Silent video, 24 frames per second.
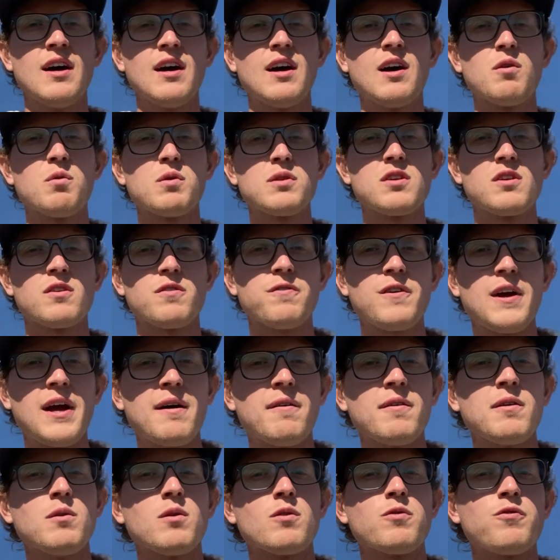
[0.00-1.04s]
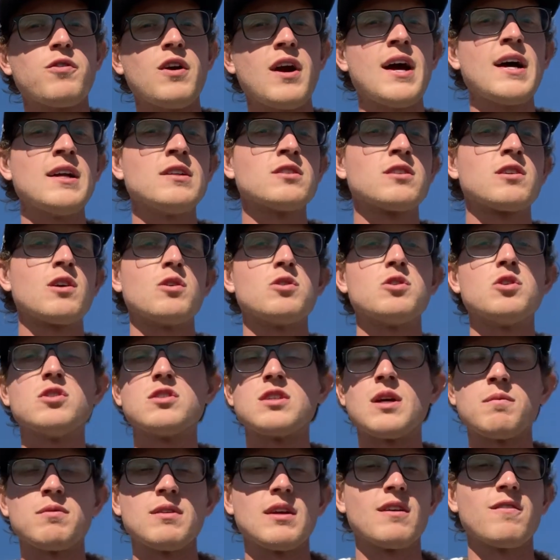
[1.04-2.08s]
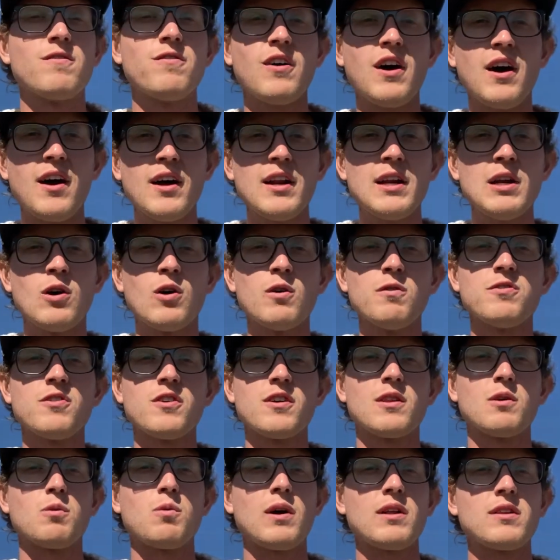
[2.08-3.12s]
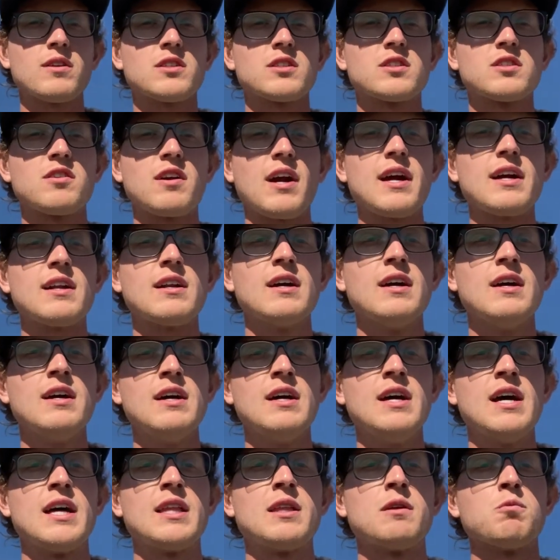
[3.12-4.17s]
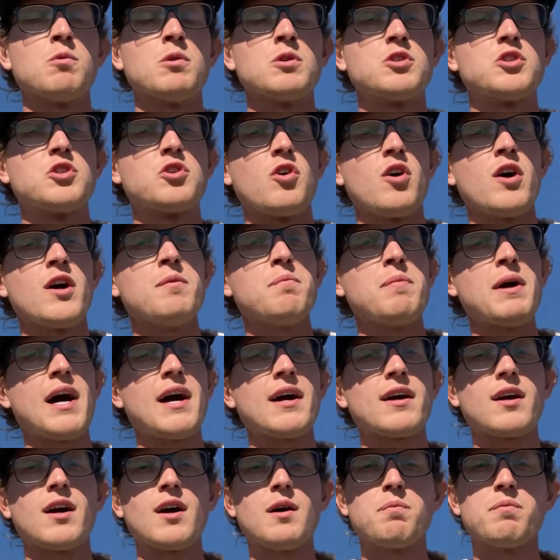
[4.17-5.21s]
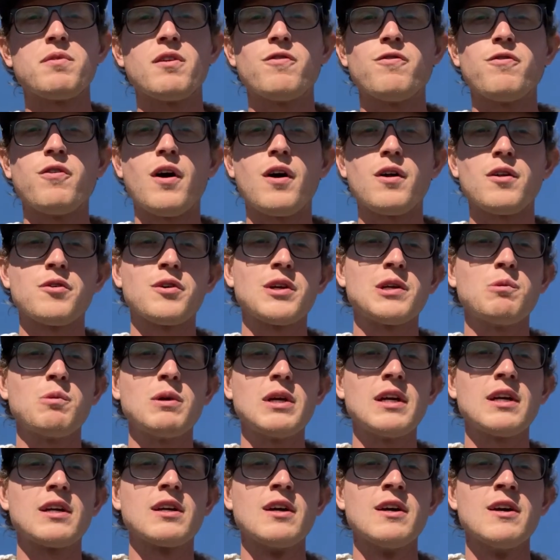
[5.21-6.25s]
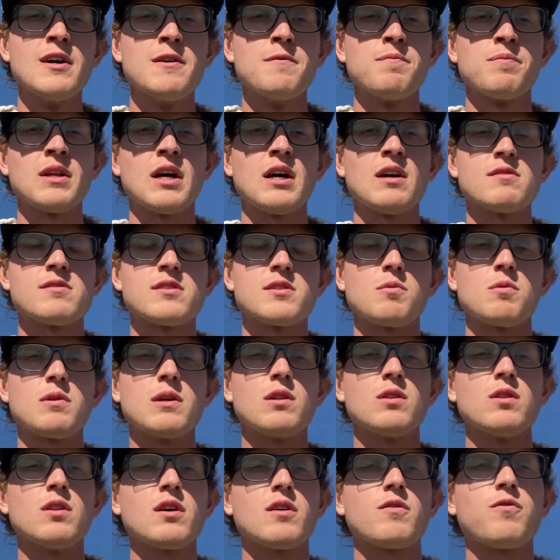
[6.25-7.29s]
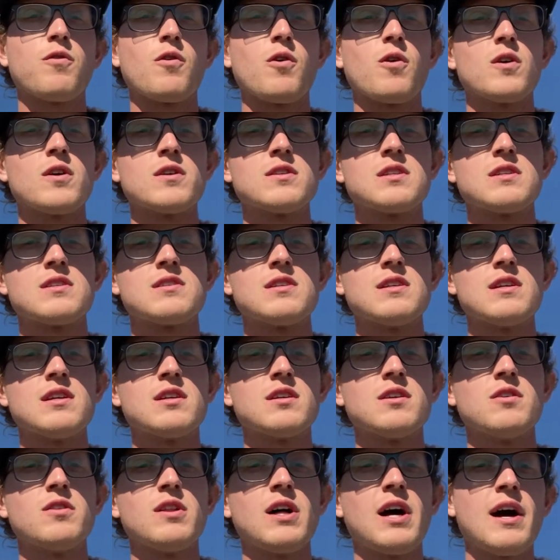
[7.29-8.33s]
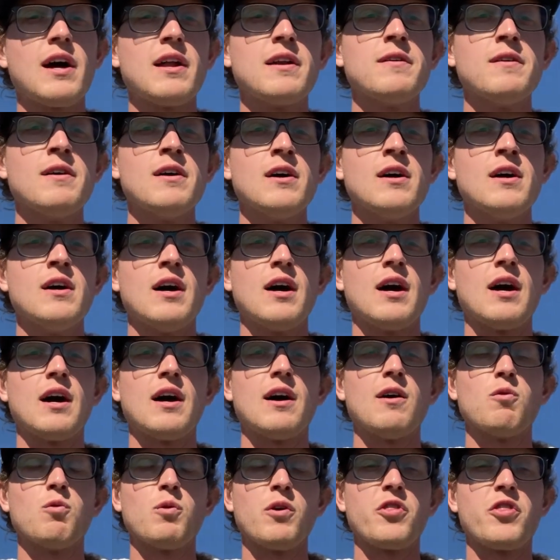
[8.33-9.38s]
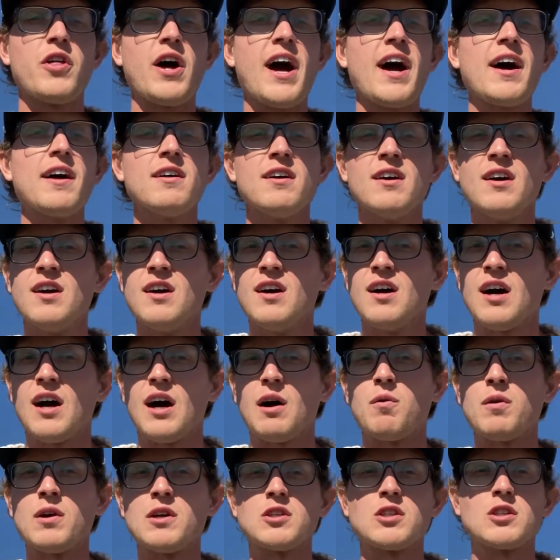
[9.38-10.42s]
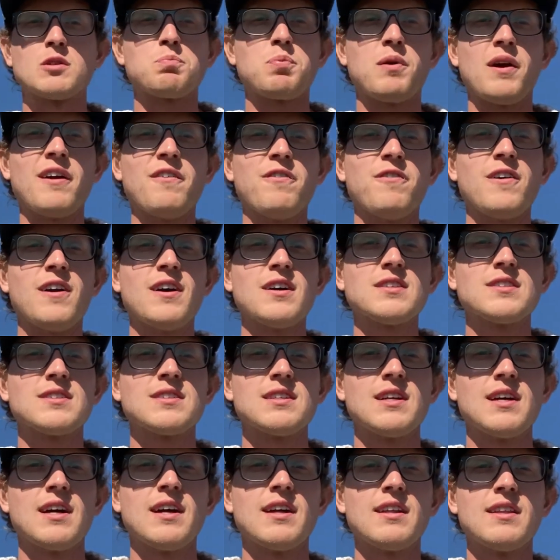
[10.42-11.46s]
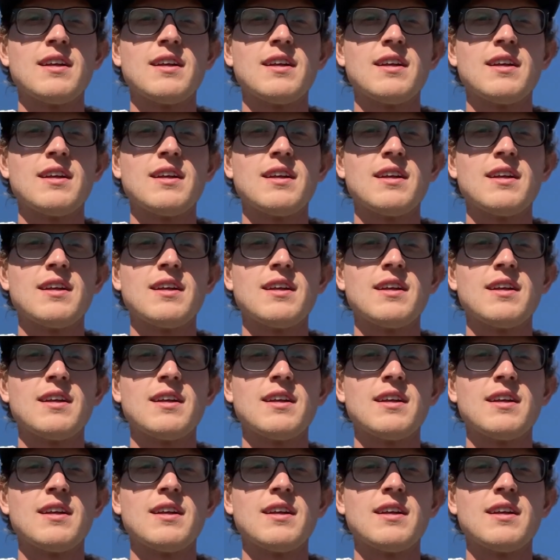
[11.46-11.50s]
with your family, with friends, go do something fun. Hopefully the weather is great. And then we'll join back up the following week. So we look forward to seeing you then. With that, I want to just pray for us, and